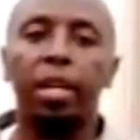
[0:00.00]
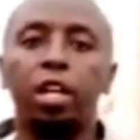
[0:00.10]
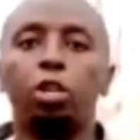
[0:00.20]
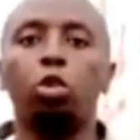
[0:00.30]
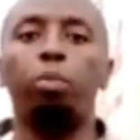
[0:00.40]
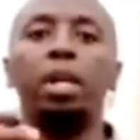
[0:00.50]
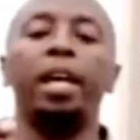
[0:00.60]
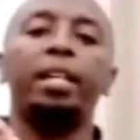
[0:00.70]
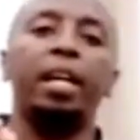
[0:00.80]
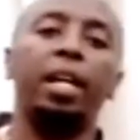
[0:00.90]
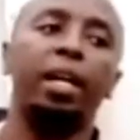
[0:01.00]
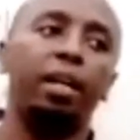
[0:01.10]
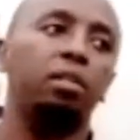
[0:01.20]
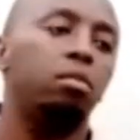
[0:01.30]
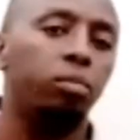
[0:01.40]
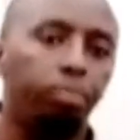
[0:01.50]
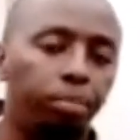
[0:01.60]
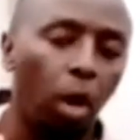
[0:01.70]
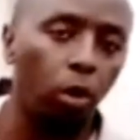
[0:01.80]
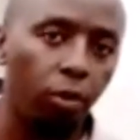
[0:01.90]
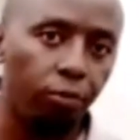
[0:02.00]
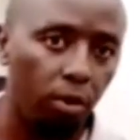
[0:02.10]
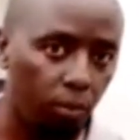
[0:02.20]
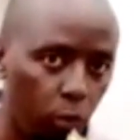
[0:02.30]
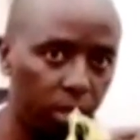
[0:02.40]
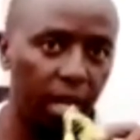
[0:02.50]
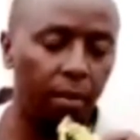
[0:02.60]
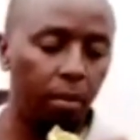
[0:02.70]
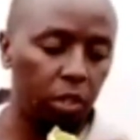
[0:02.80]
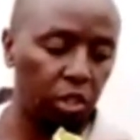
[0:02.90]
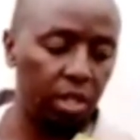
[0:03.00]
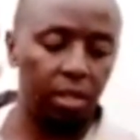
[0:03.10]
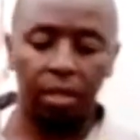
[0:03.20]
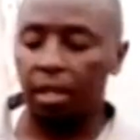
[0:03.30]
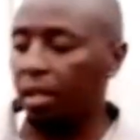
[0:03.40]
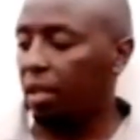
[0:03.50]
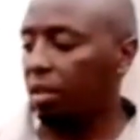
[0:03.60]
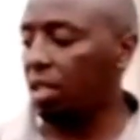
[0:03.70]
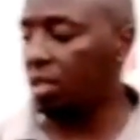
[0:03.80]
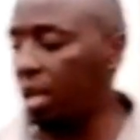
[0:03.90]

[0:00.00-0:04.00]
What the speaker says: it will be like a powder form with a hammer machine. The